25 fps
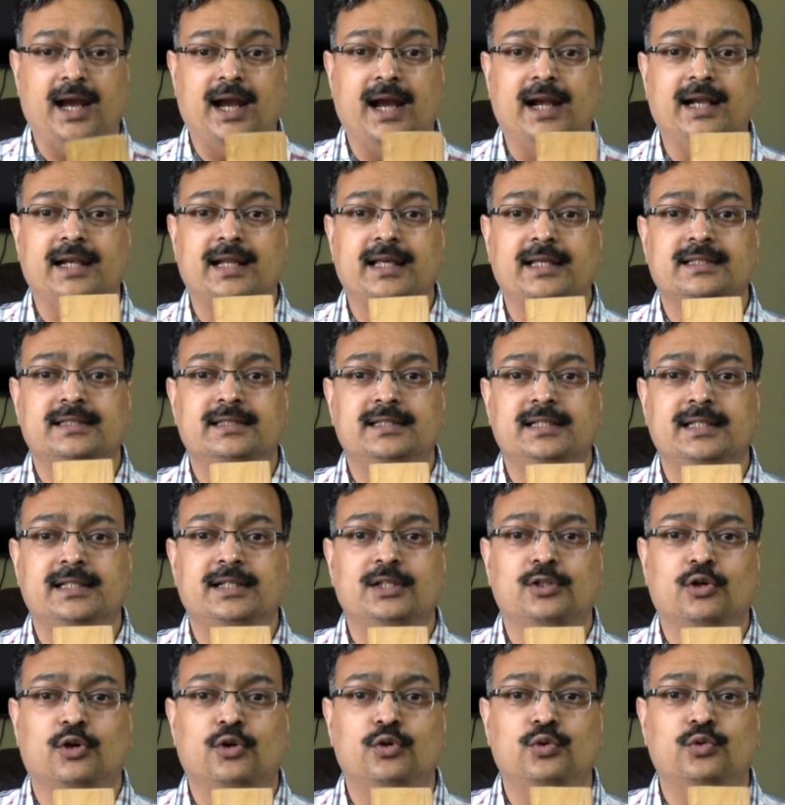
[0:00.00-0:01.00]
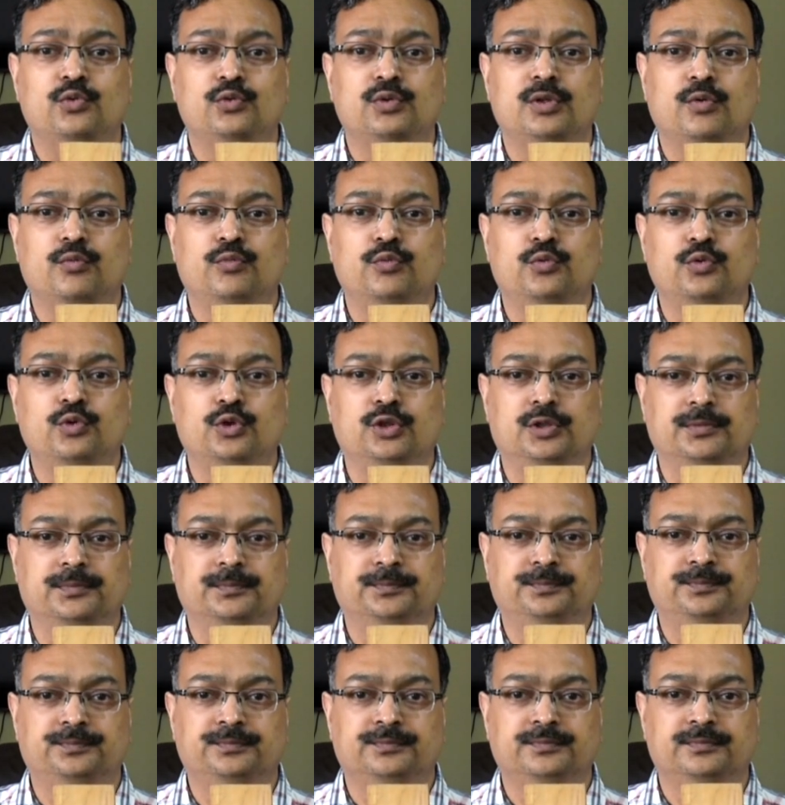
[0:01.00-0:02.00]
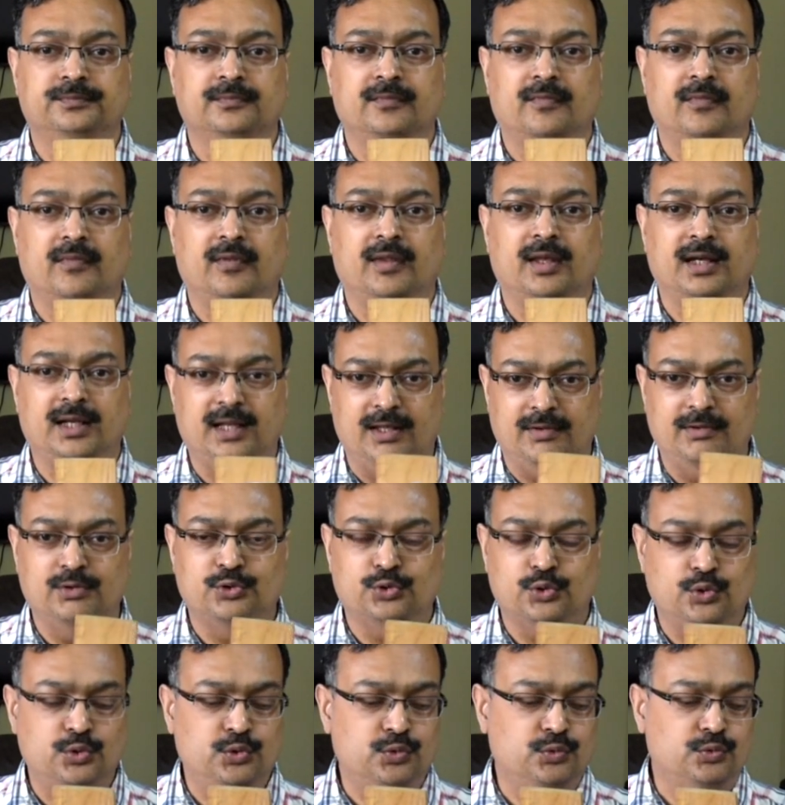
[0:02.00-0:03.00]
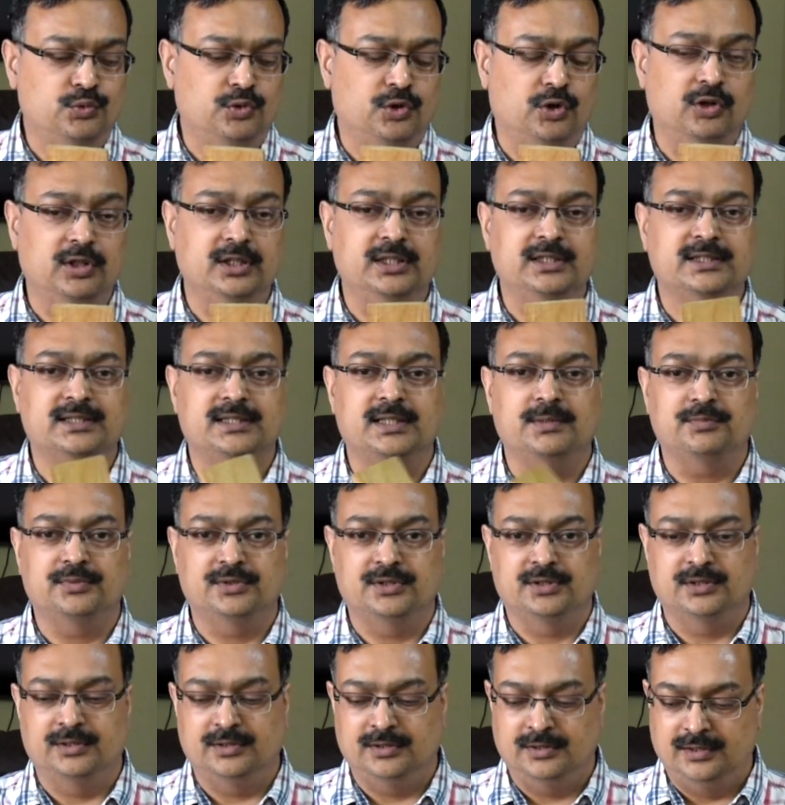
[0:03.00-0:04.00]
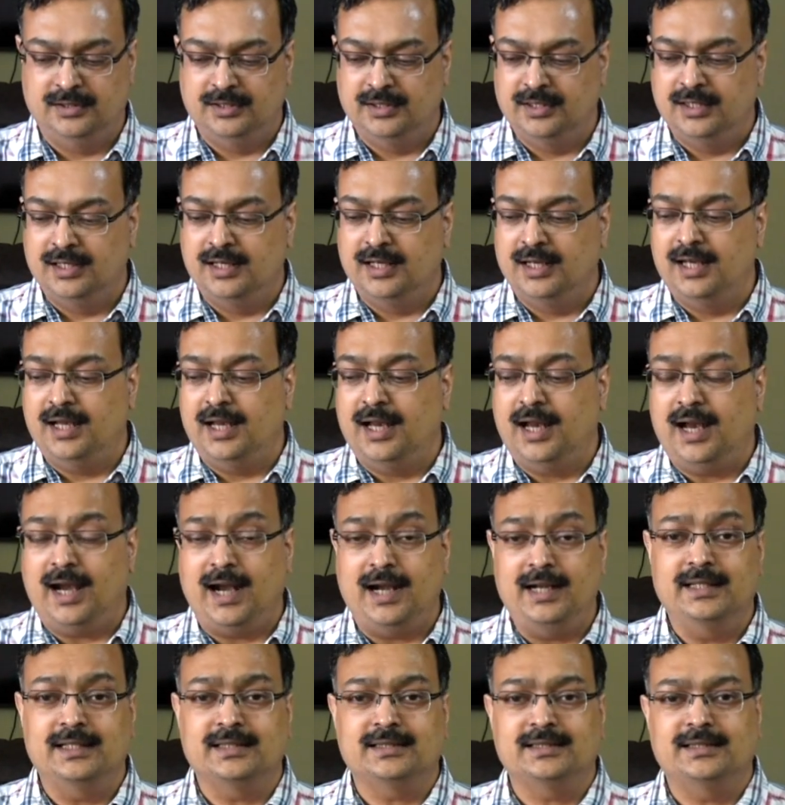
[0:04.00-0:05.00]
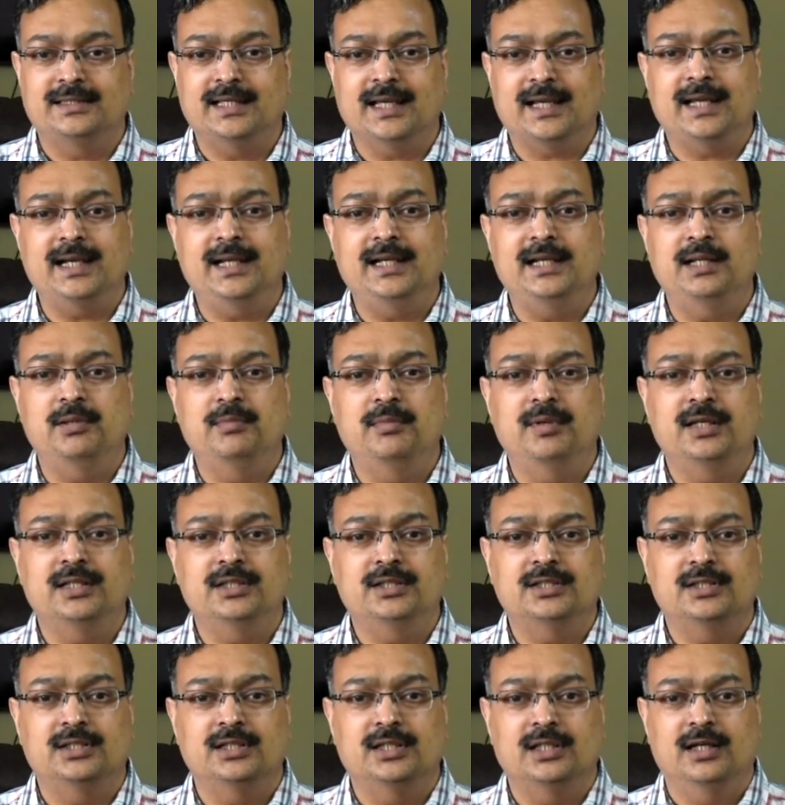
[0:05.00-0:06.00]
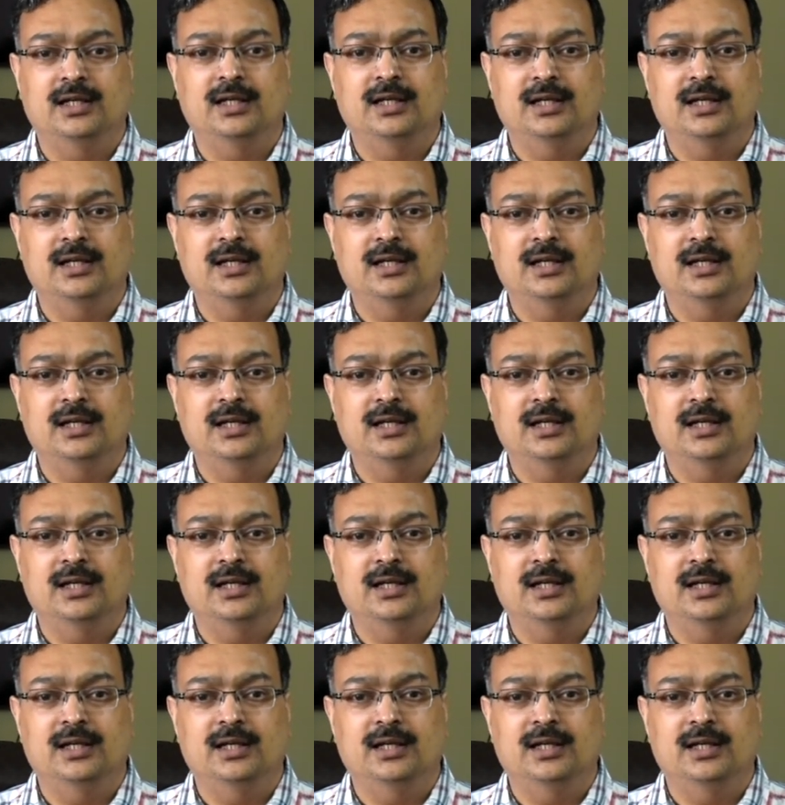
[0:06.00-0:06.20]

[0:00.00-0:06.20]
and I stick it onto the wood and I will show you all the steps. And the second image